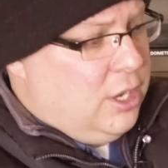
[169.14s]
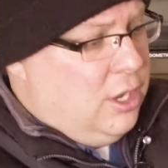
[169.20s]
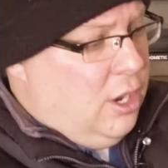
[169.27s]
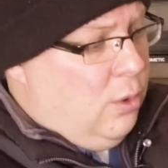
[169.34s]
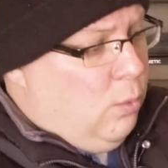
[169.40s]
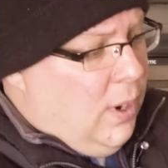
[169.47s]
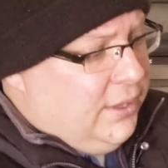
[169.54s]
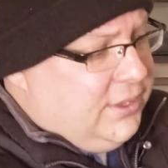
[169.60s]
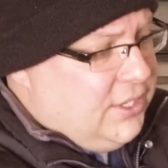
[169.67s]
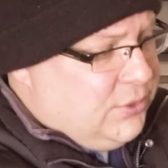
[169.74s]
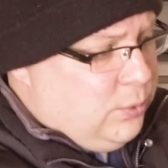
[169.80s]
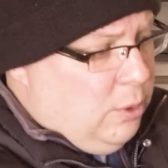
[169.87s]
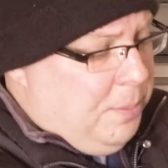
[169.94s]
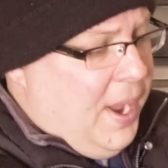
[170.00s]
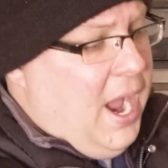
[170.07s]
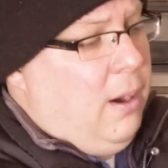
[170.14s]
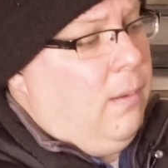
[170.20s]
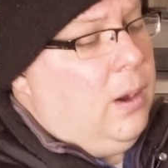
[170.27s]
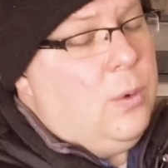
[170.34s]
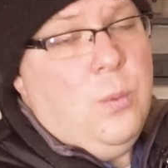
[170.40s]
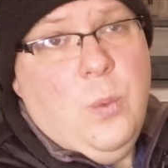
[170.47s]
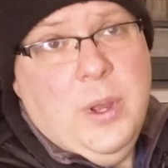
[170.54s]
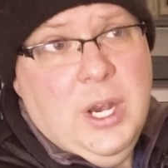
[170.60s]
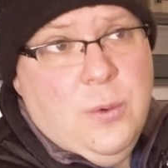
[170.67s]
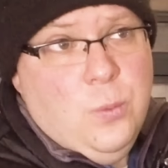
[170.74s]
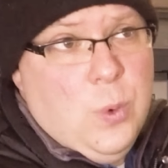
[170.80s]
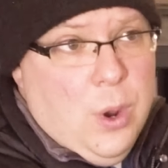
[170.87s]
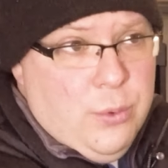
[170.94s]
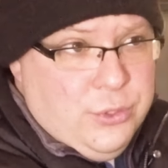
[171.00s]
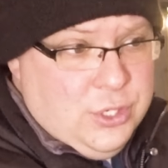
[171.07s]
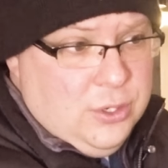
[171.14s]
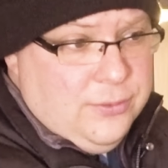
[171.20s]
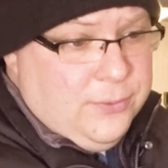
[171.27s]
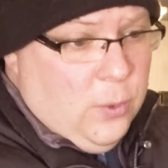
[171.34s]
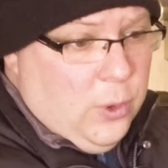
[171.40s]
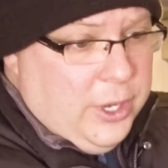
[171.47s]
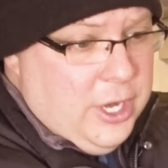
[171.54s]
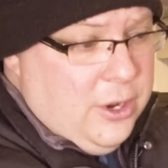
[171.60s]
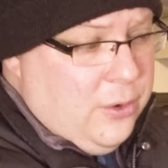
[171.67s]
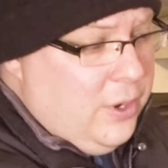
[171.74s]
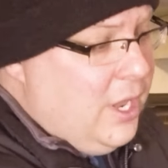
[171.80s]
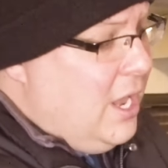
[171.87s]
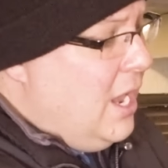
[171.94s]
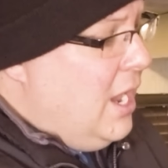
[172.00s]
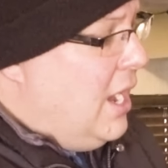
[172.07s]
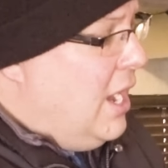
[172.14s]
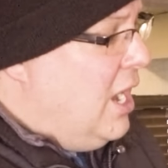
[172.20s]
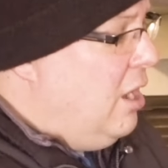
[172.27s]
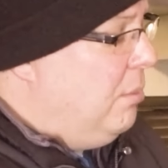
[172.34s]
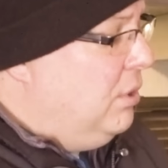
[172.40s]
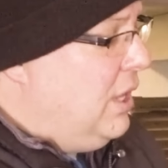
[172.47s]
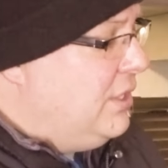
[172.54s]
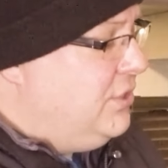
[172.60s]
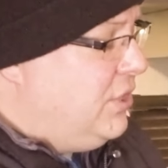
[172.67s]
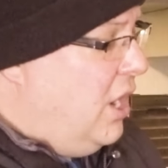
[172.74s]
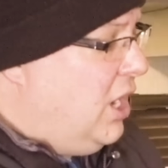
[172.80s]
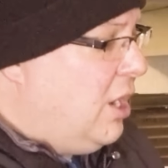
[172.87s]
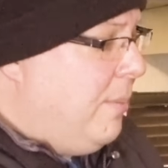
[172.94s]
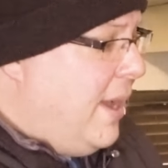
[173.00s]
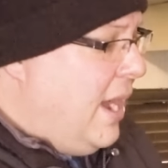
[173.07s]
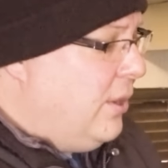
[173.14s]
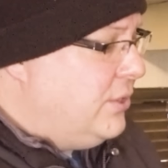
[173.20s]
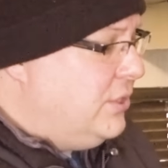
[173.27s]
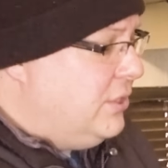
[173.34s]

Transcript: you know, what this will power, what it won't do for you. Let's talk about